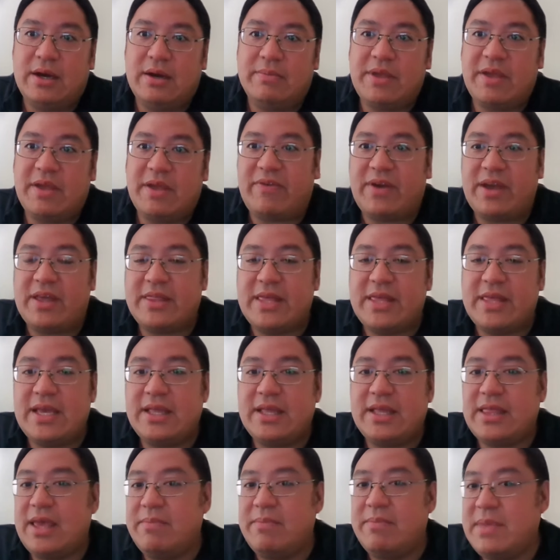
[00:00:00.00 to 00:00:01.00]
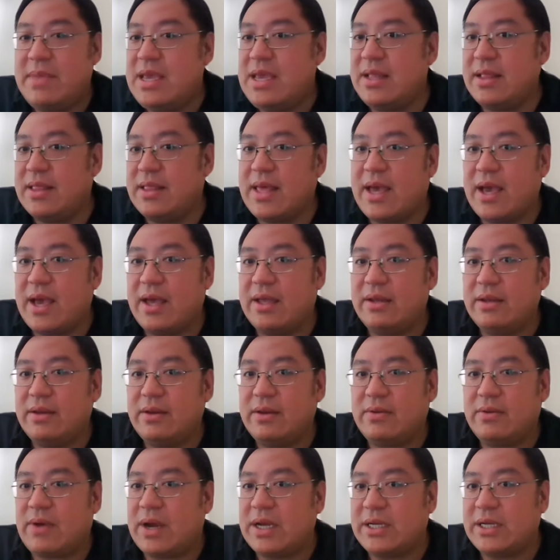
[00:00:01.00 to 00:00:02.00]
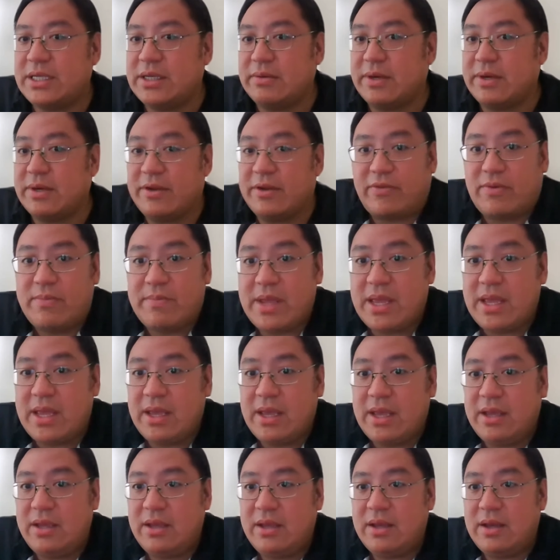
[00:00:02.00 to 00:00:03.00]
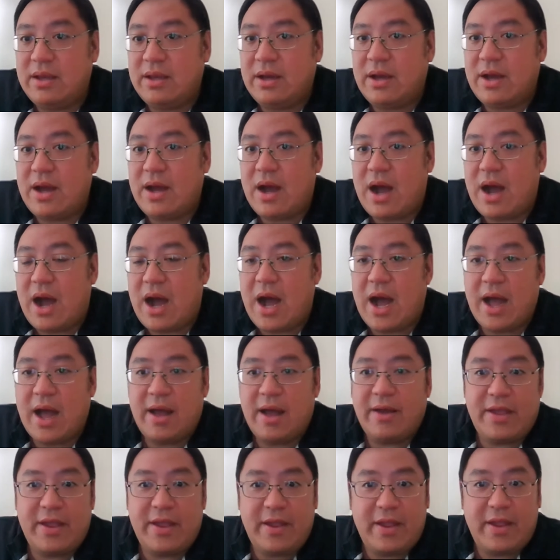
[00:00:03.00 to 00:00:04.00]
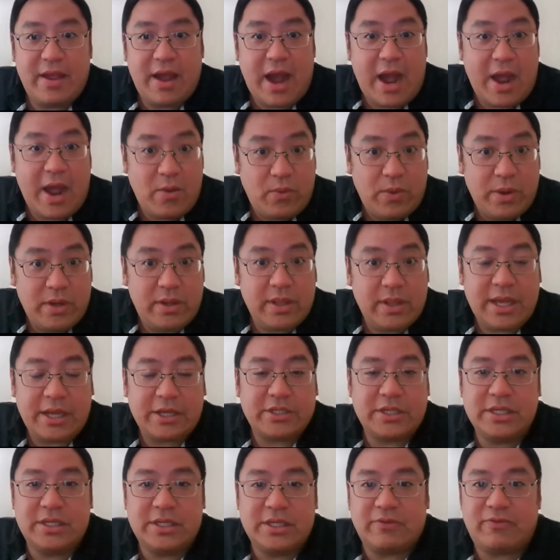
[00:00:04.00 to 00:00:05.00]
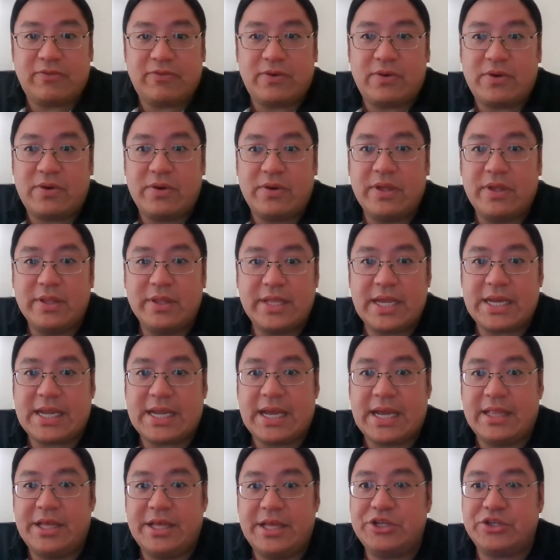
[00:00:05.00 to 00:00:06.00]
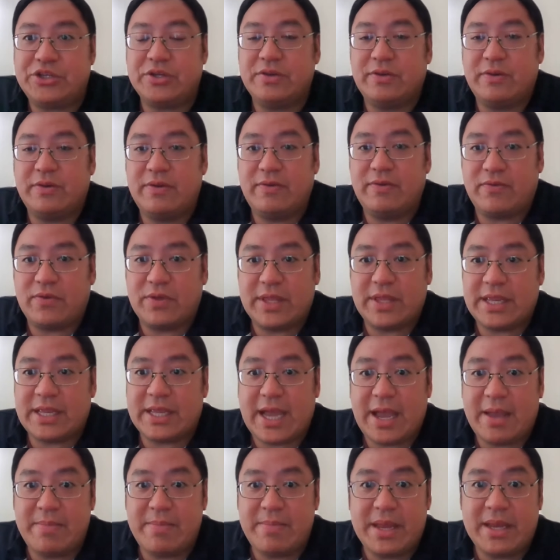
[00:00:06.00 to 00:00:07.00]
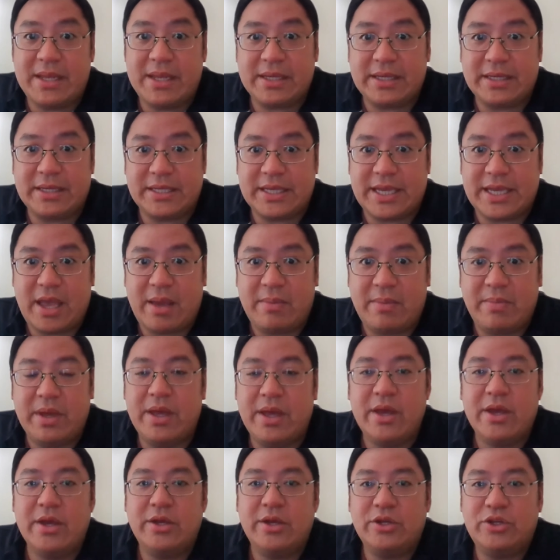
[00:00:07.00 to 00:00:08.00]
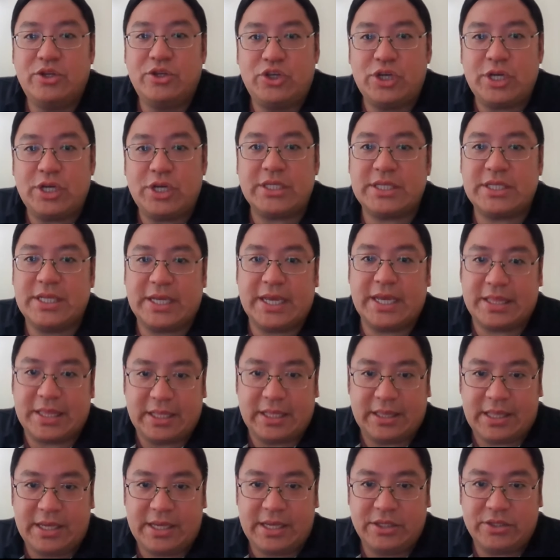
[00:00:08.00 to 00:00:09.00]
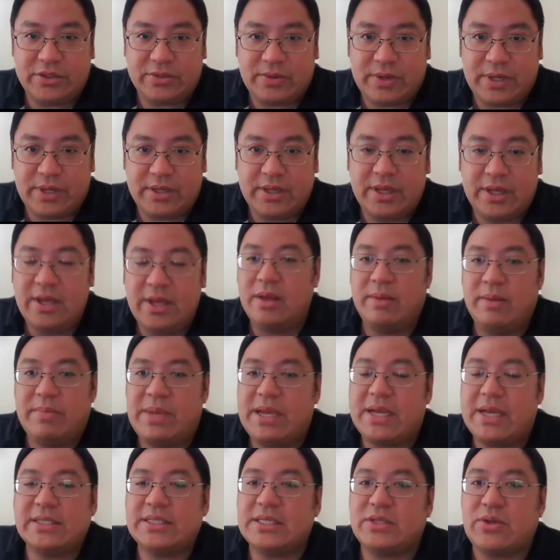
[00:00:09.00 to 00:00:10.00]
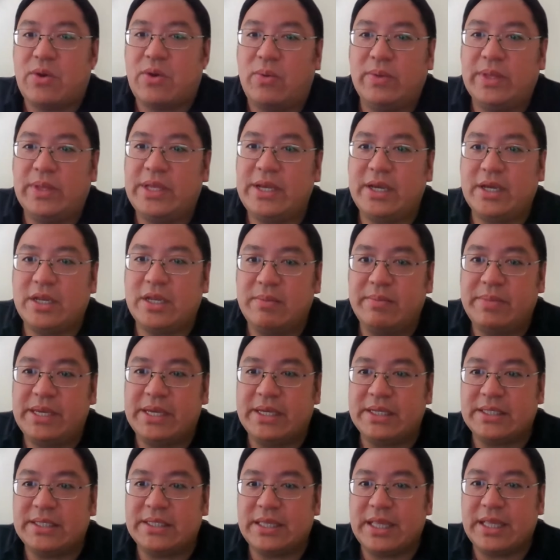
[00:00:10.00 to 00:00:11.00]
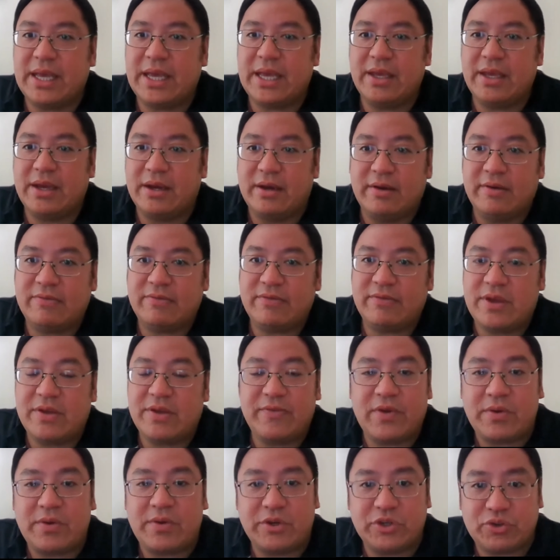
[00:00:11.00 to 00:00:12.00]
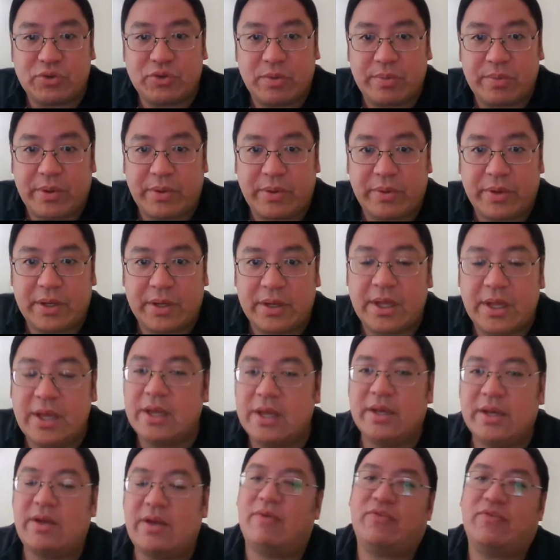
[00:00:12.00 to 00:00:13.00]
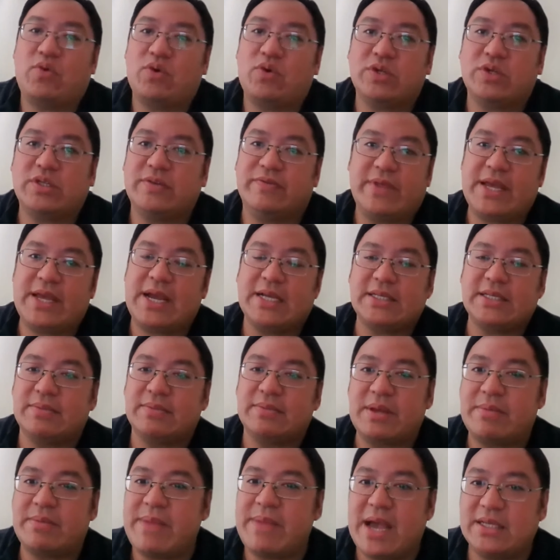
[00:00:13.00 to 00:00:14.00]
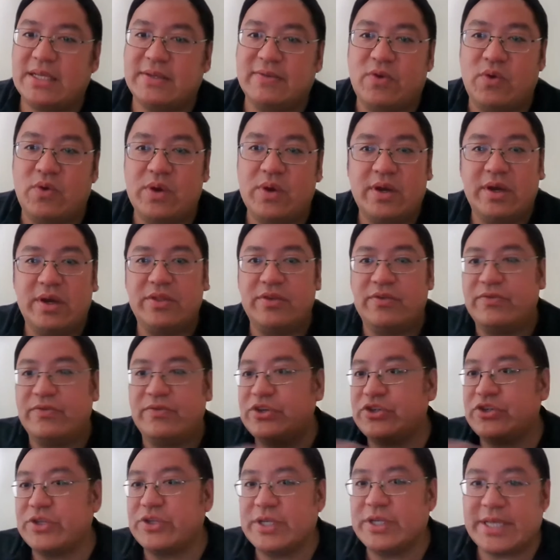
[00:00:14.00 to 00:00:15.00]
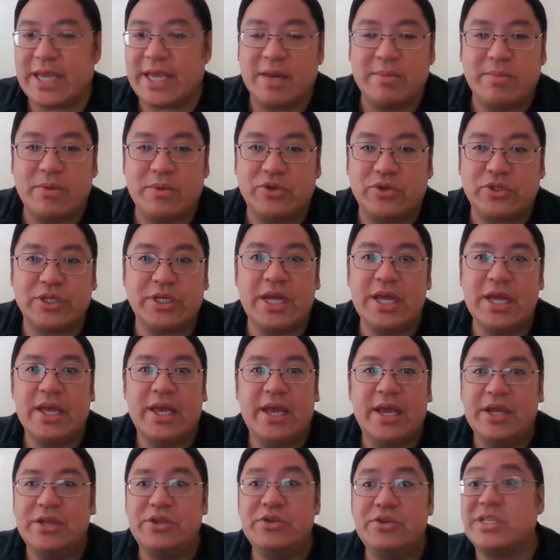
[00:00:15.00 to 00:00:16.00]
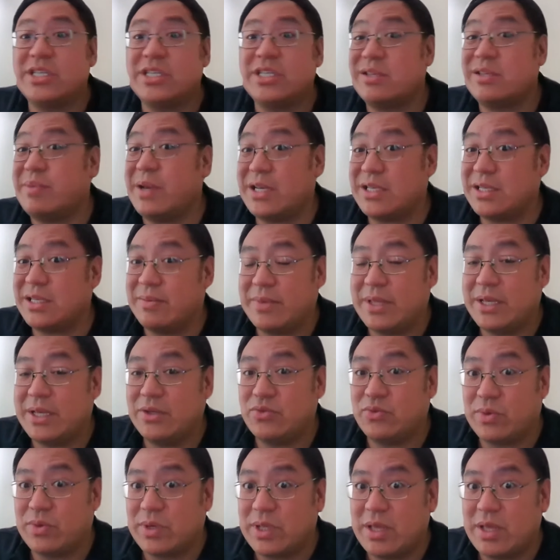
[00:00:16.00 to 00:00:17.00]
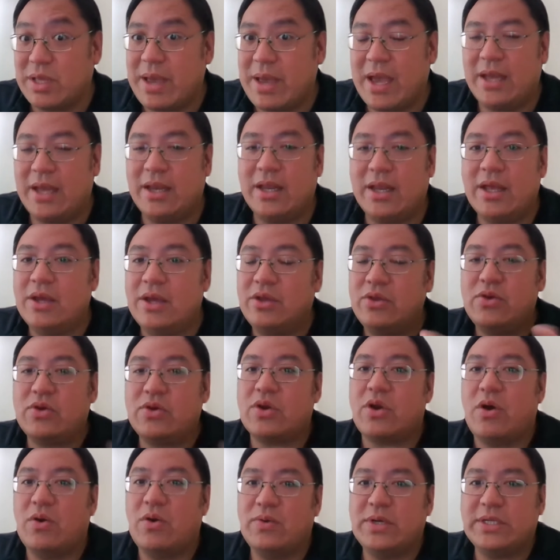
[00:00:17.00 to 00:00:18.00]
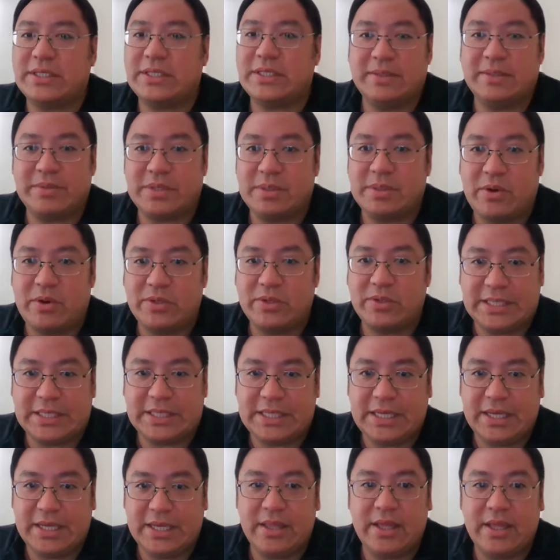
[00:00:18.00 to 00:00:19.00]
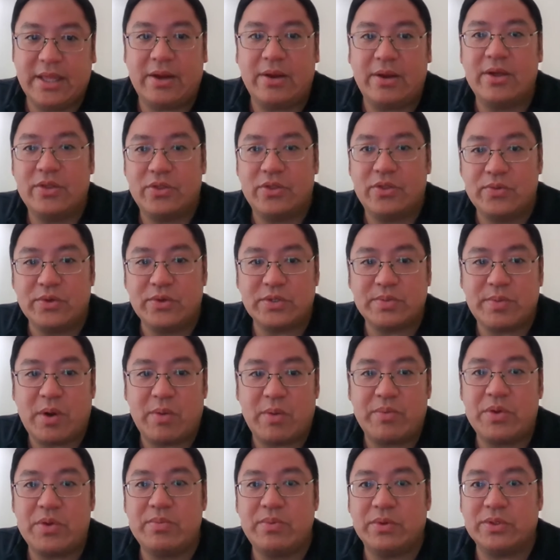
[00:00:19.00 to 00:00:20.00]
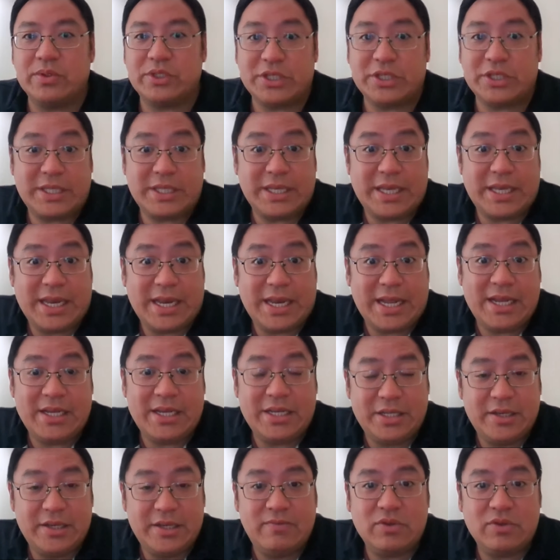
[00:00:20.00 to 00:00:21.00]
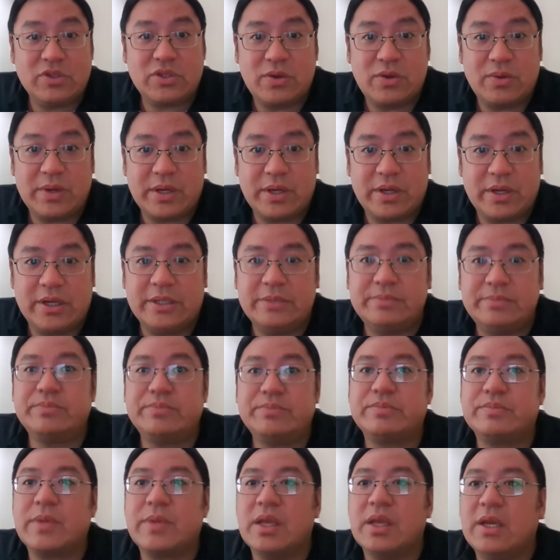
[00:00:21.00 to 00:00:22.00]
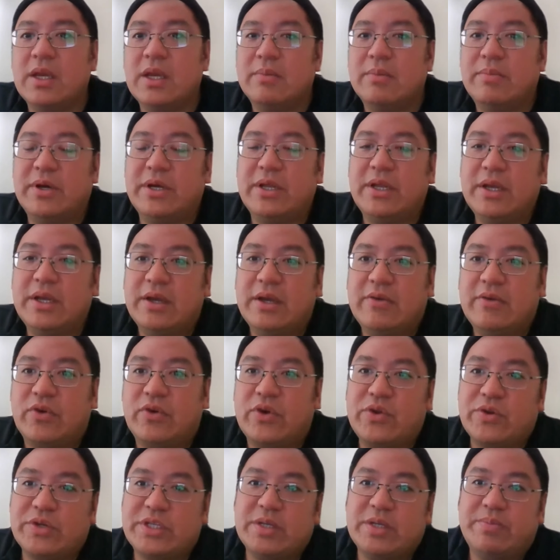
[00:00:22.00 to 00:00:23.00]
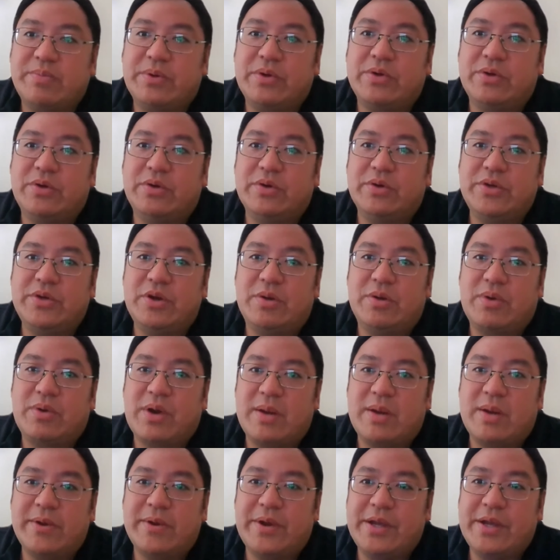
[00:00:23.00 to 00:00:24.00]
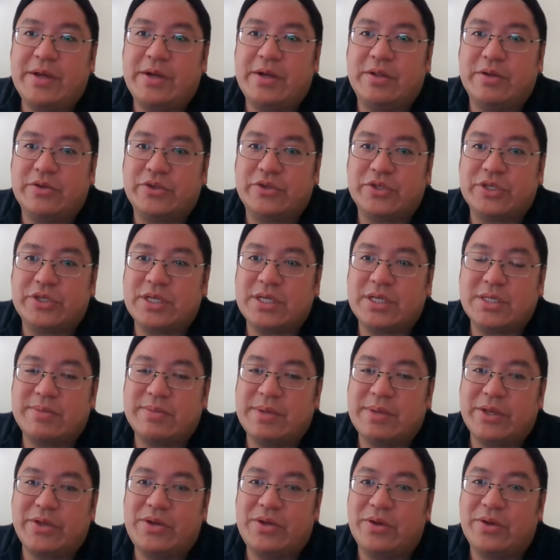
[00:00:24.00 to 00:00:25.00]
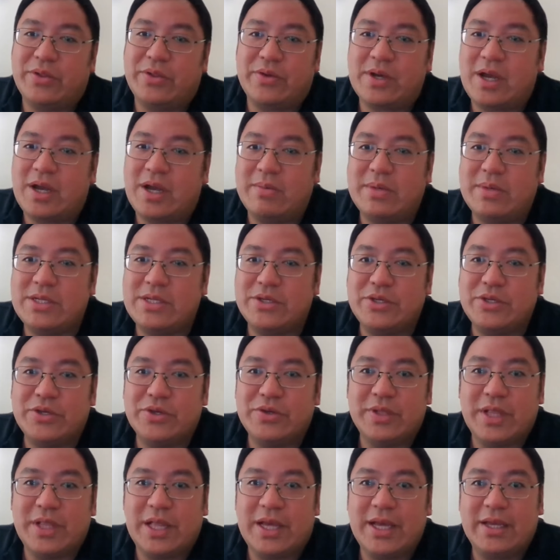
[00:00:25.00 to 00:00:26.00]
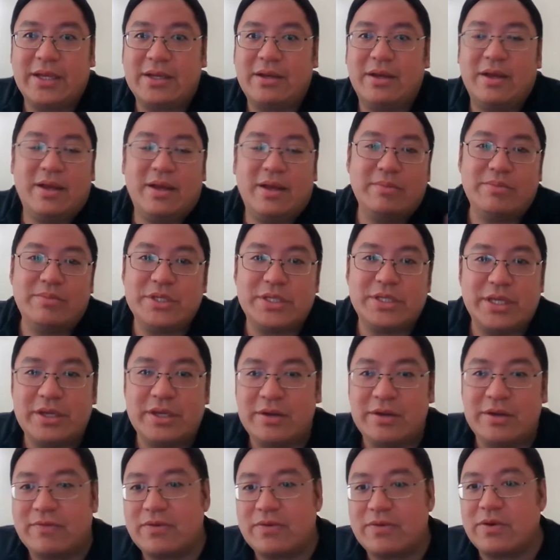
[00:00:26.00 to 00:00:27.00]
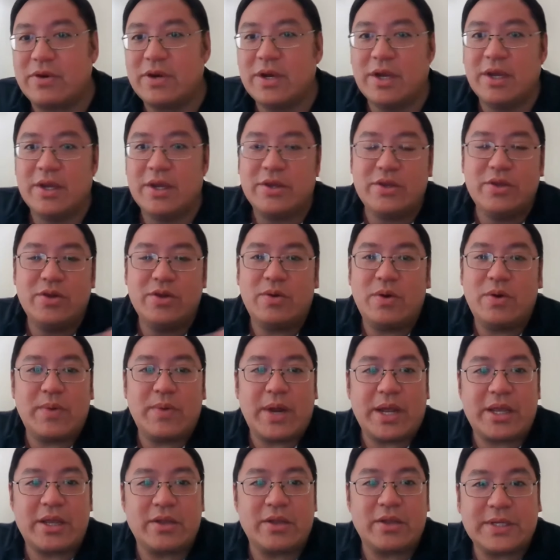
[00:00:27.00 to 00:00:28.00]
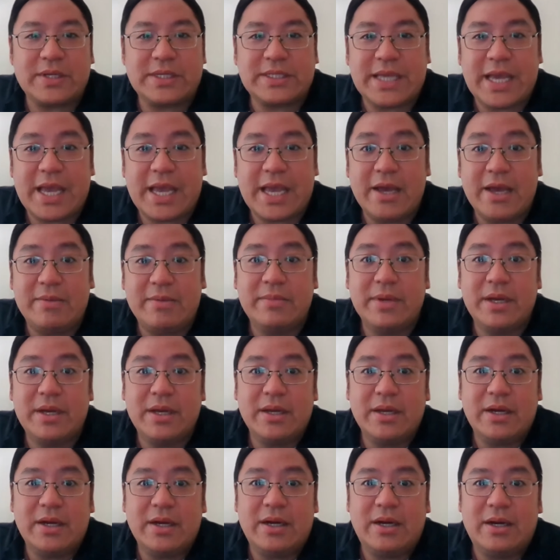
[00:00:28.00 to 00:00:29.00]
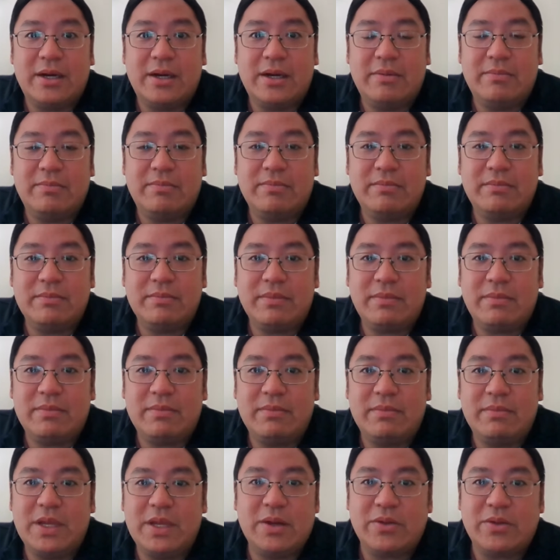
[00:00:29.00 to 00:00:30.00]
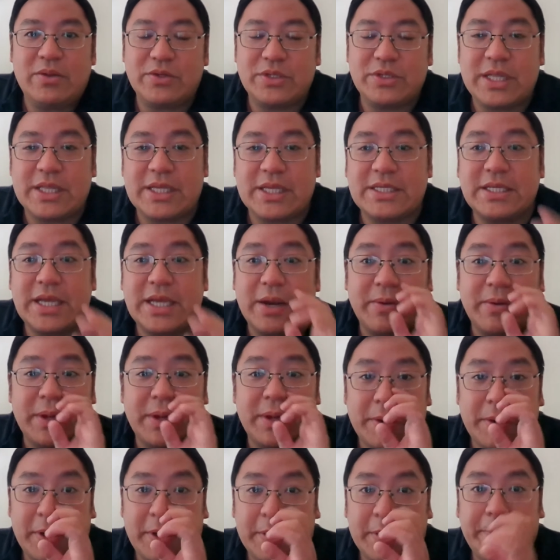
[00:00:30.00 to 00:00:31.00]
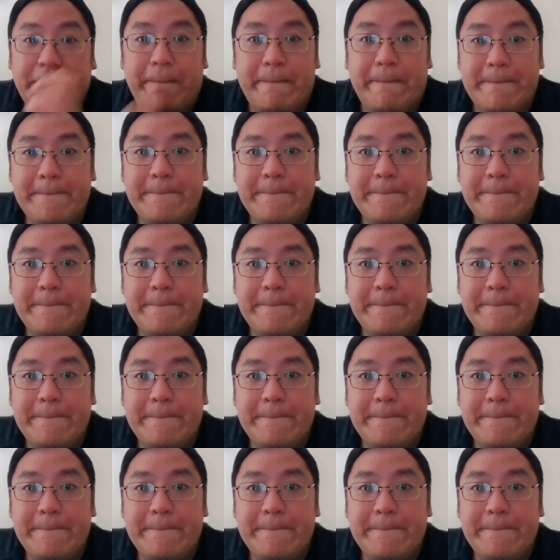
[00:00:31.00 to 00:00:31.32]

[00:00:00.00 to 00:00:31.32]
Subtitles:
if I think they meet that criteria, for me, I will actually defer the dilation for the diabetic exam just to get the laser in, because it's only going to be a delay of a very short period. Now, of course, if they got something massive going on, their vision is hand motion, and you suspect something's really bad, you can always slip some OCT in there through a small pupil just to get an idea of what's going on. But for your typical, primary angle closure suspect, they're coming to you like, I'm just here for, a regular exam. There's nothing scary going on.